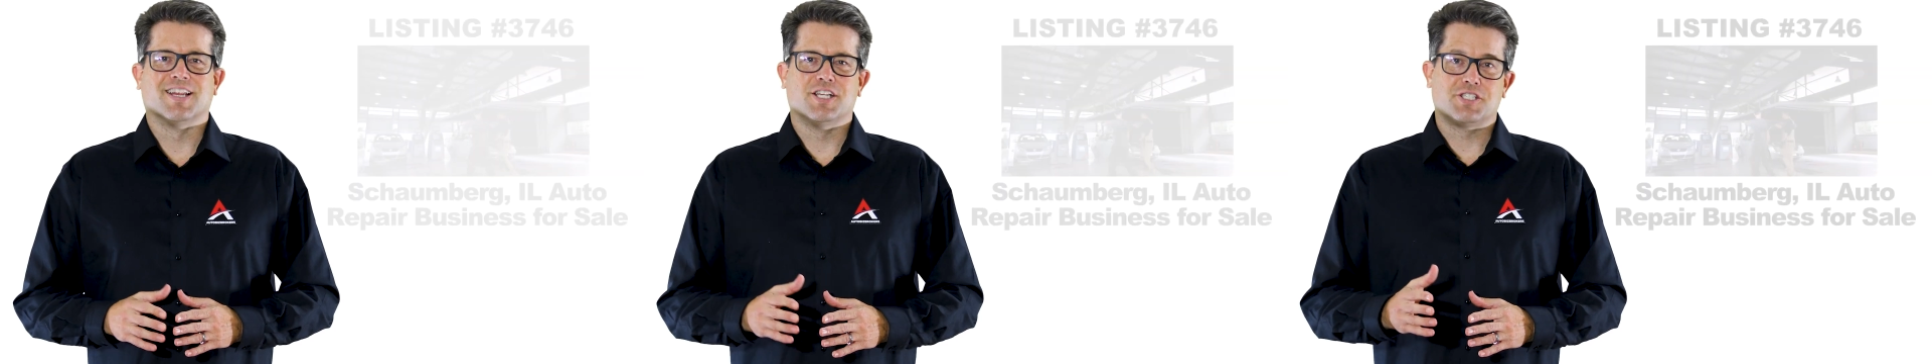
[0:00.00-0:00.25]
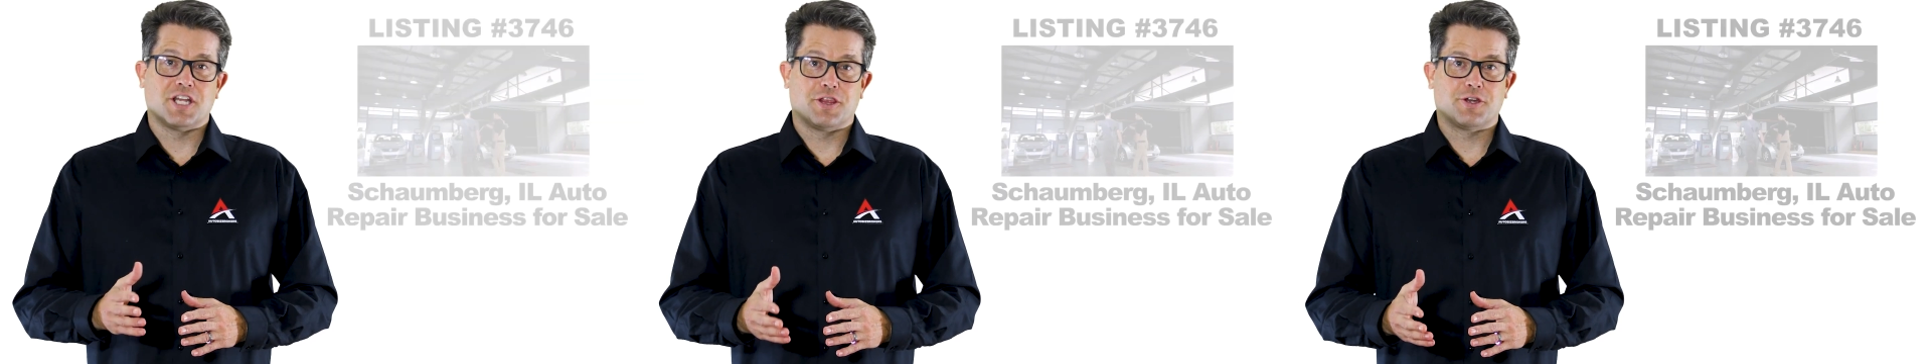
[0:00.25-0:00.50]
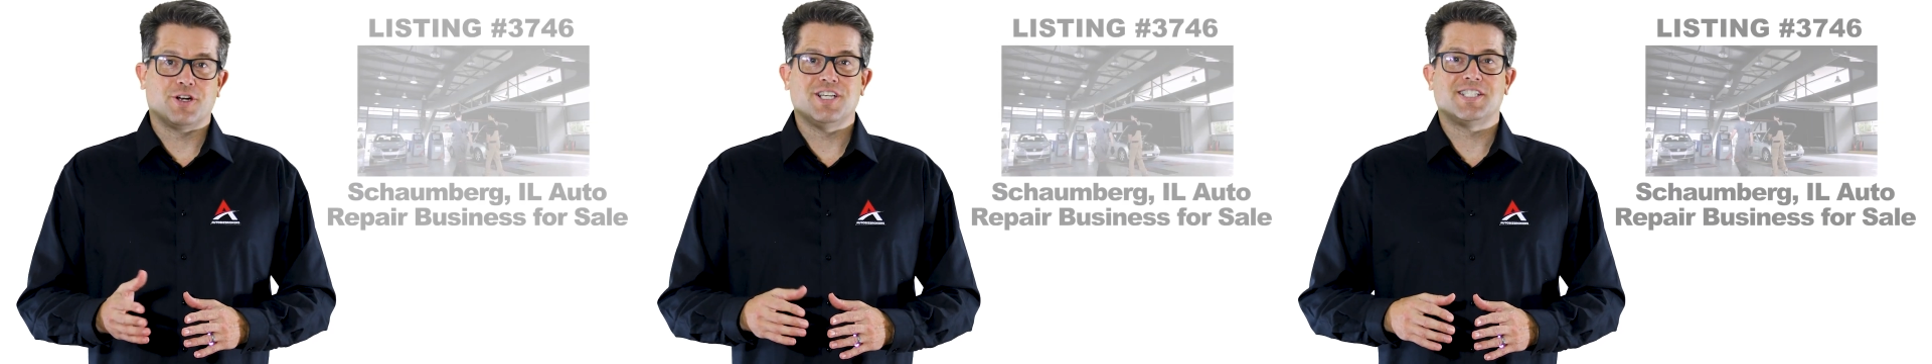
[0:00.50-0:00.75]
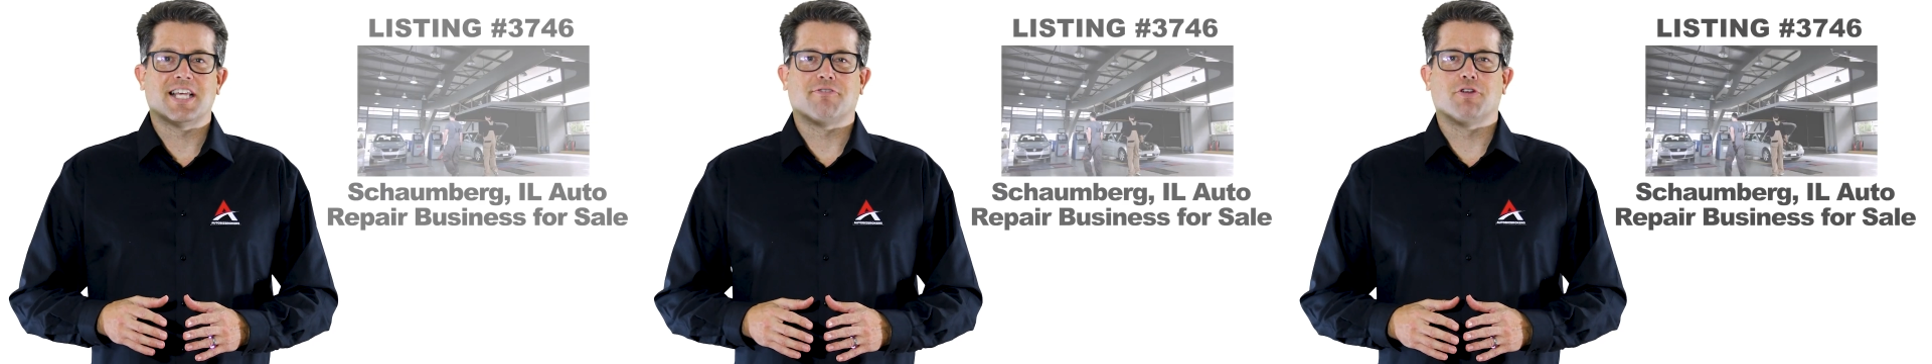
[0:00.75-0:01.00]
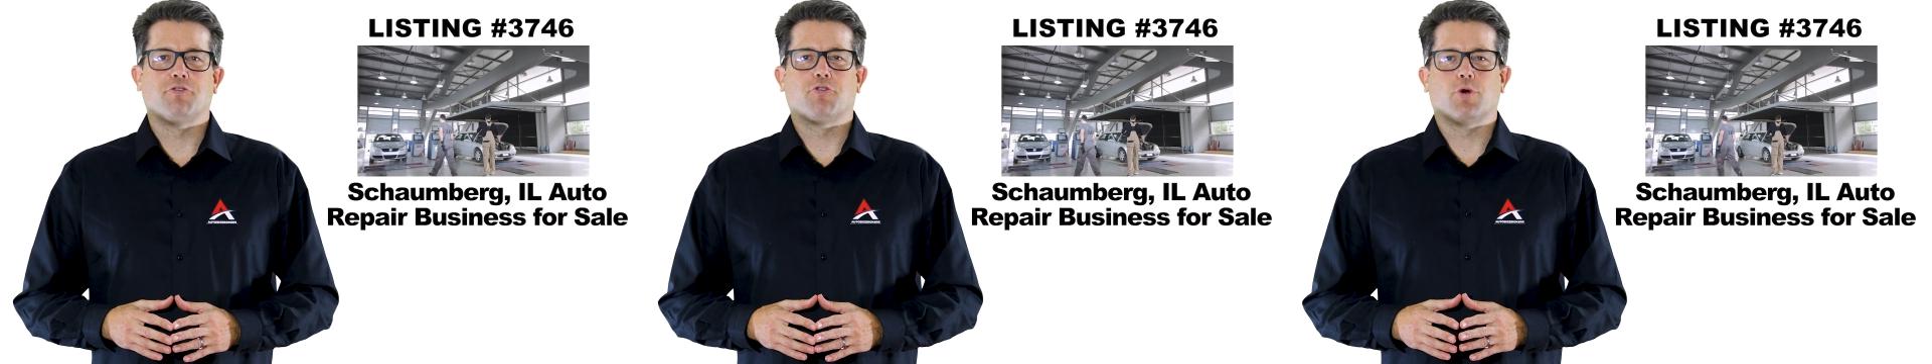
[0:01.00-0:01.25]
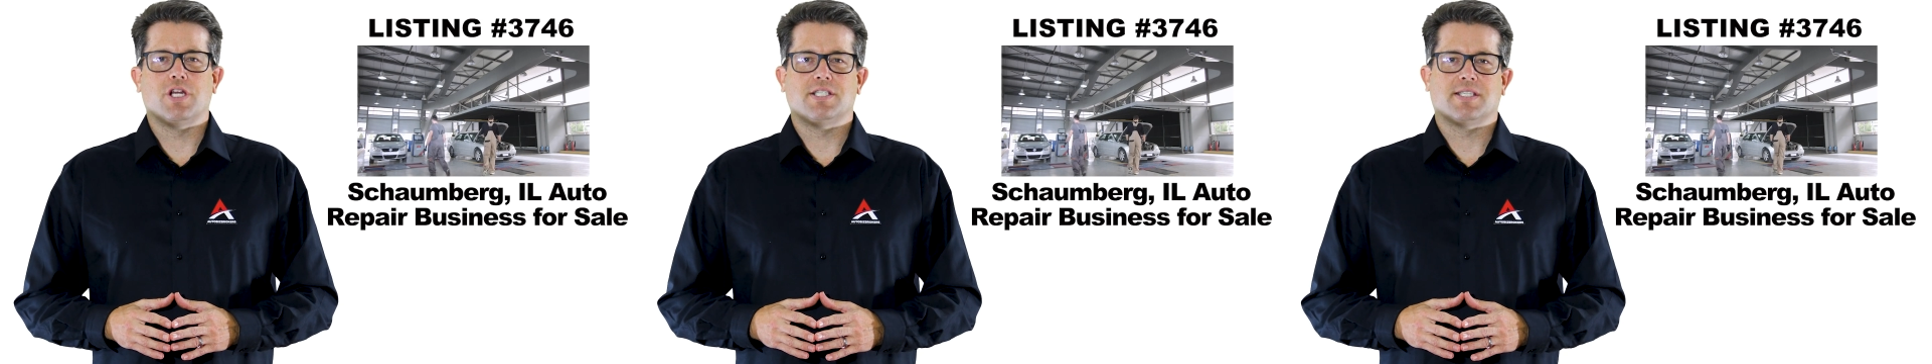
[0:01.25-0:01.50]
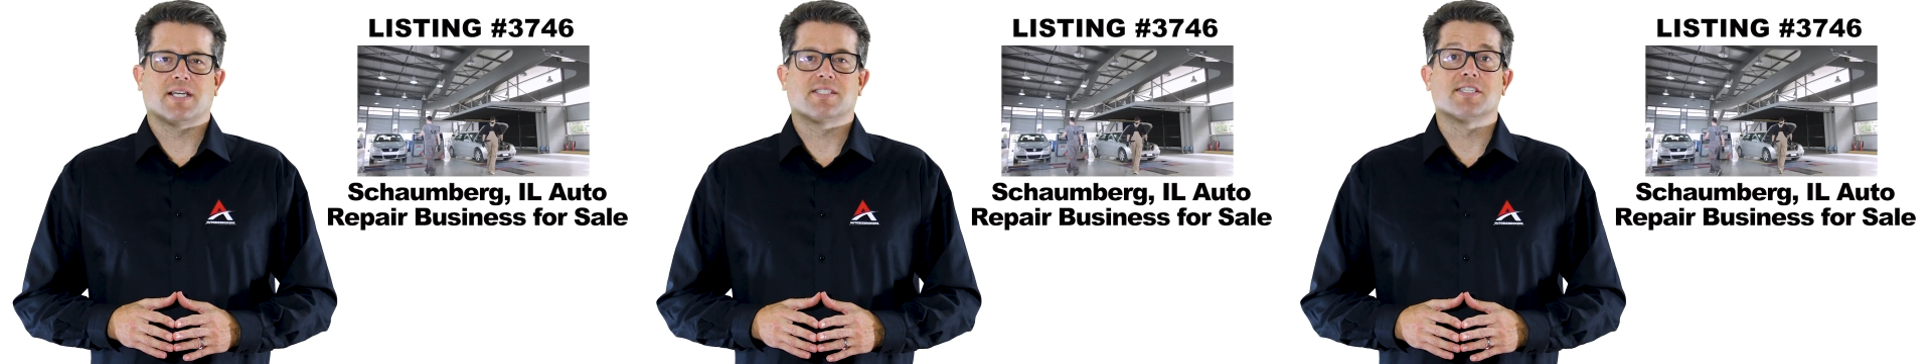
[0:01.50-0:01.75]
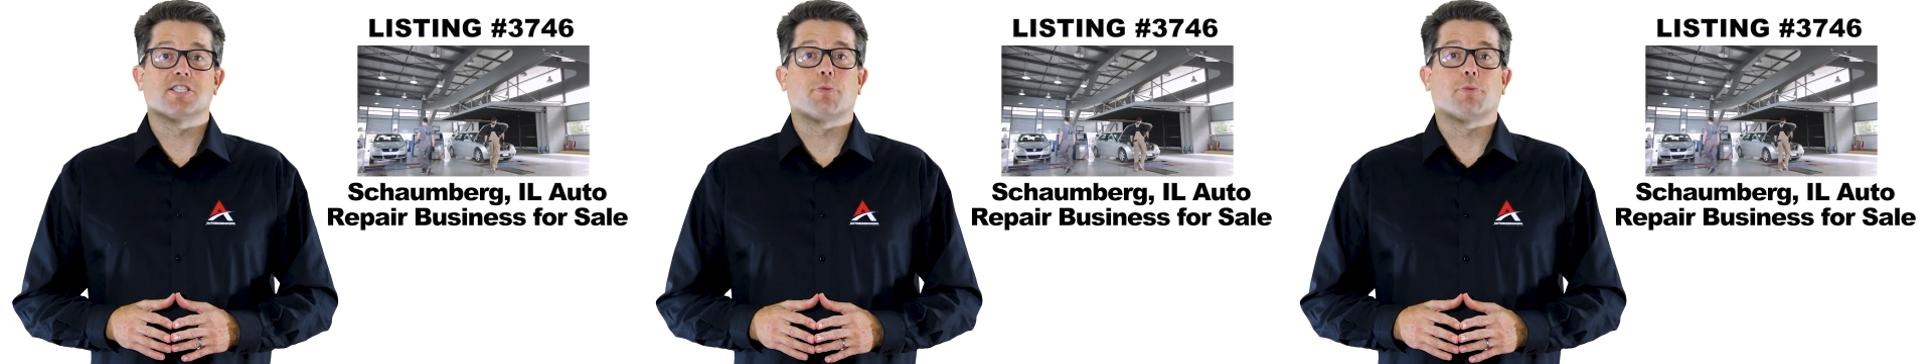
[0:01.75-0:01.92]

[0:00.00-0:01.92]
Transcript: Listing 3746 is